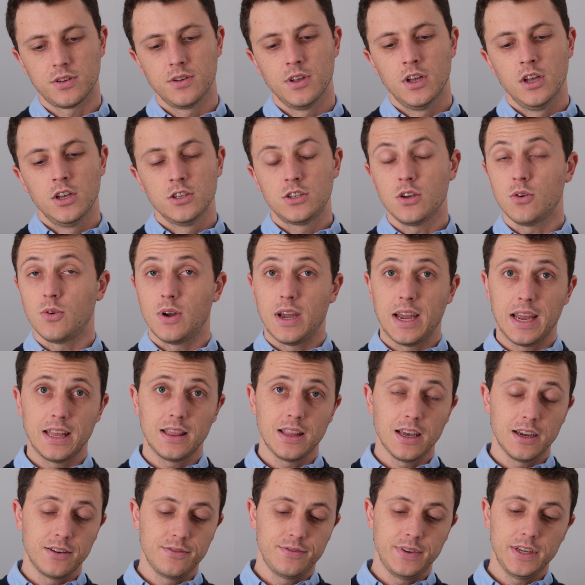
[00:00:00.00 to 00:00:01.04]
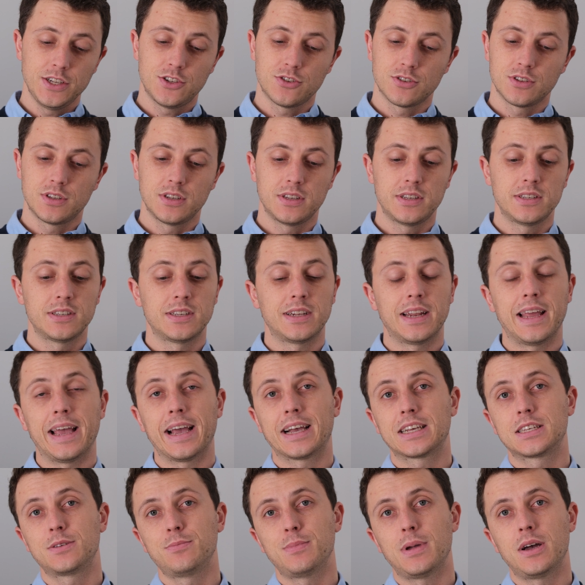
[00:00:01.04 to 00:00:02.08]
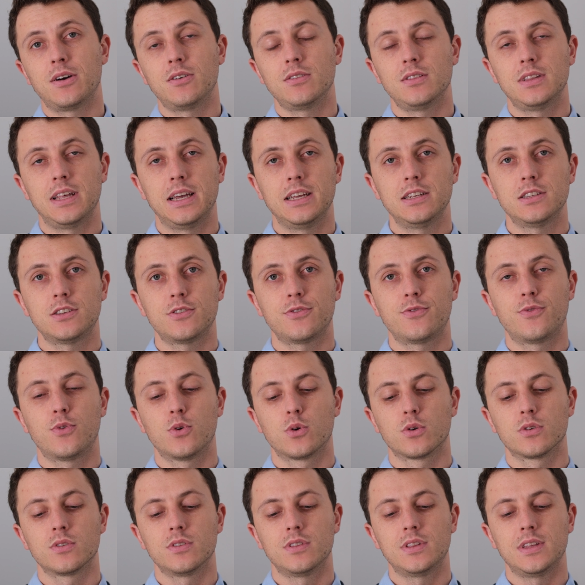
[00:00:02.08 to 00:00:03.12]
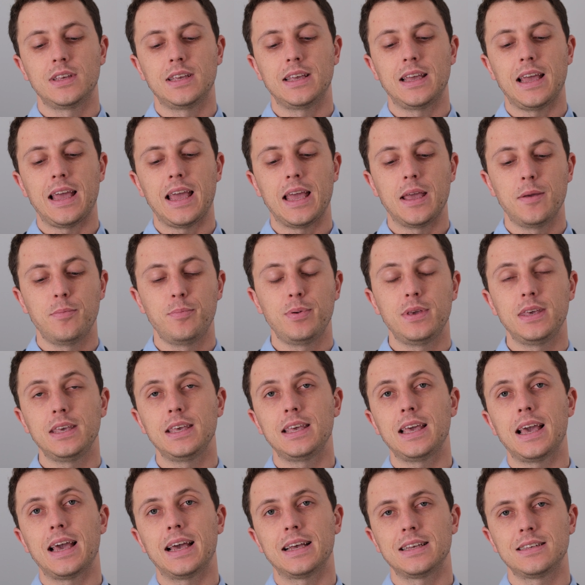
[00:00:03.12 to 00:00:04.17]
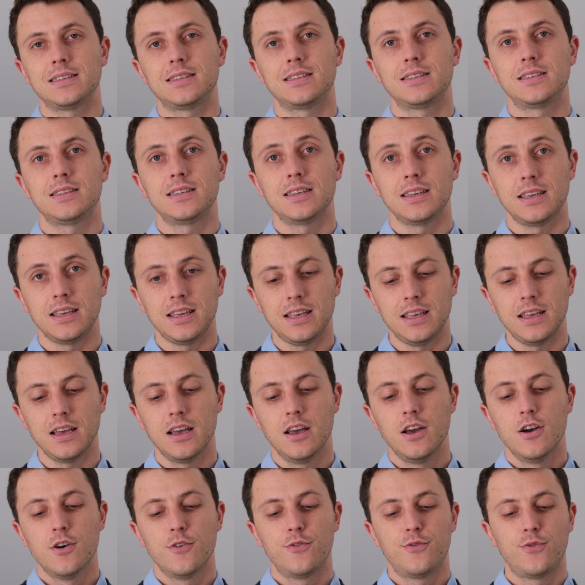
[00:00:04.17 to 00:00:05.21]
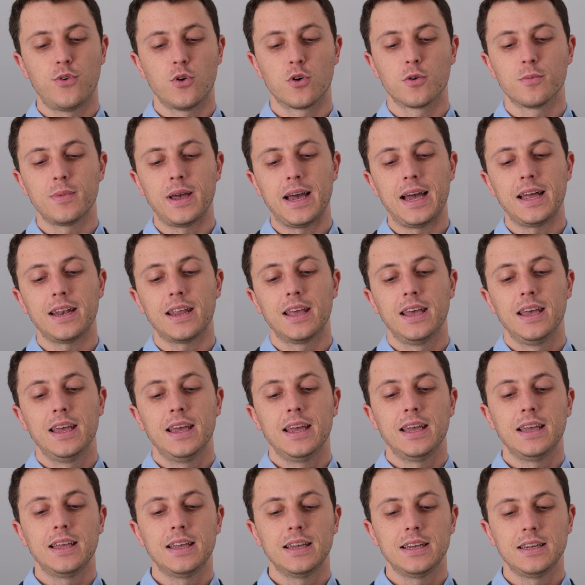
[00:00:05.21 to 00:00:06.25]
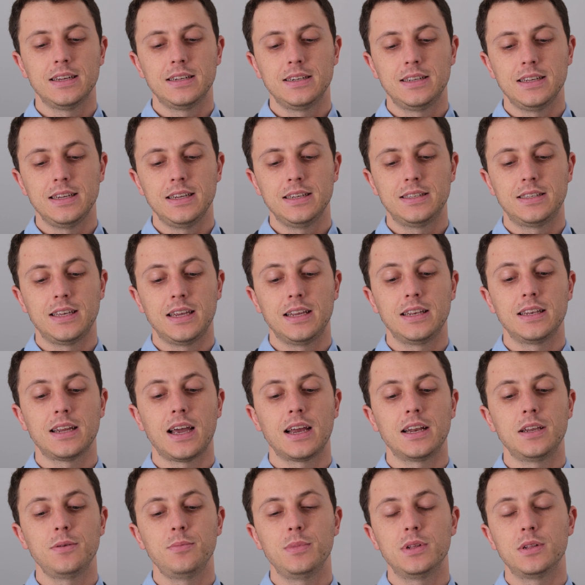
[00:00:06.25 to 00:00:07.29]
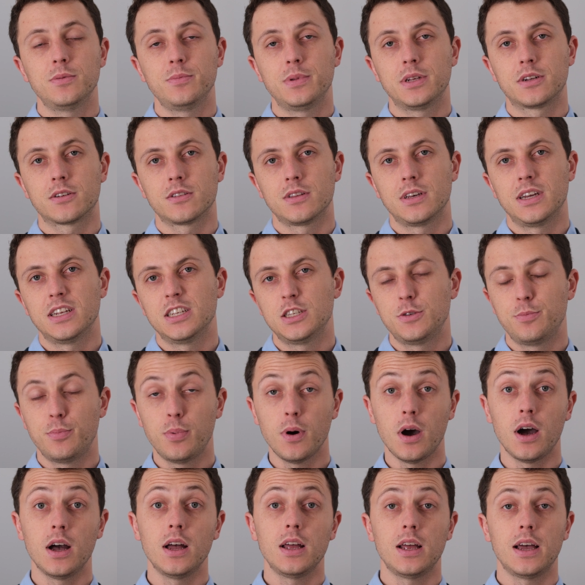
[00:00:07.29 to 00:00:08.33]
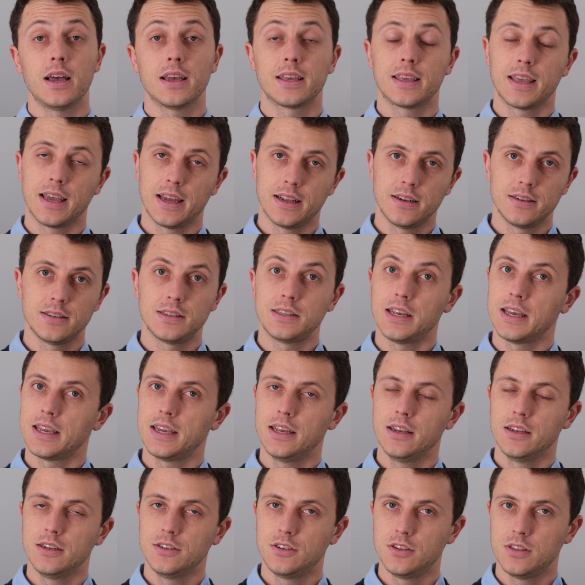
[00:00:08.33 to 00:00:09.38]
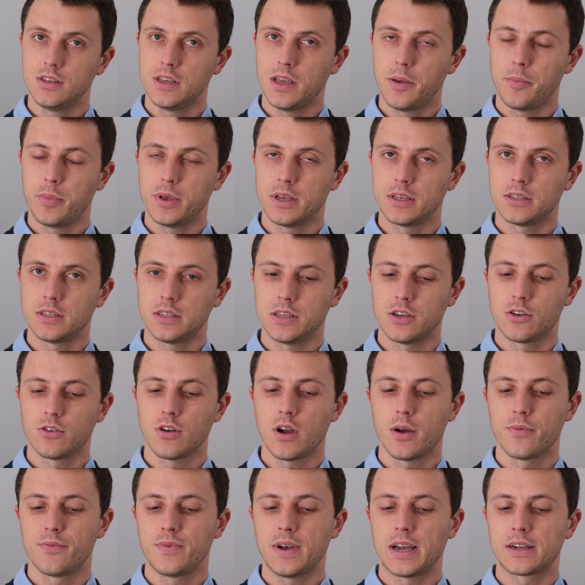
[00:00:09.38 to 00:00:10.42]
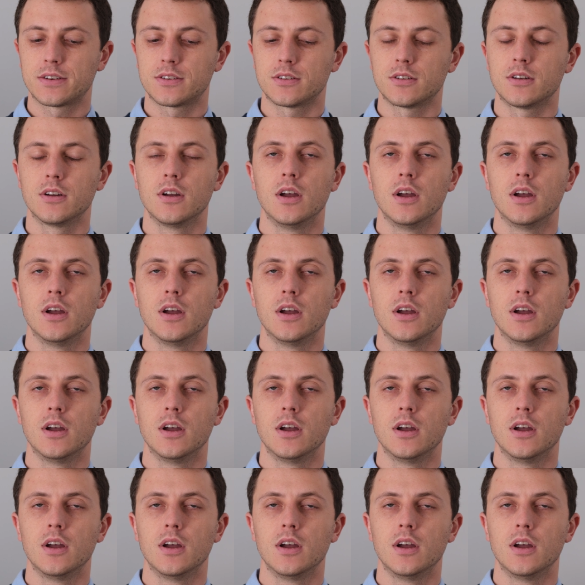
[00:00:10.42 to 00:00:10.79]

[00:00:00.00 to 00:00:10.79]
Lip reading: So headline features, this is an X mount lens for the APS-C format, and it's a 90mm lens, but again, taking into the APS-C crop factor,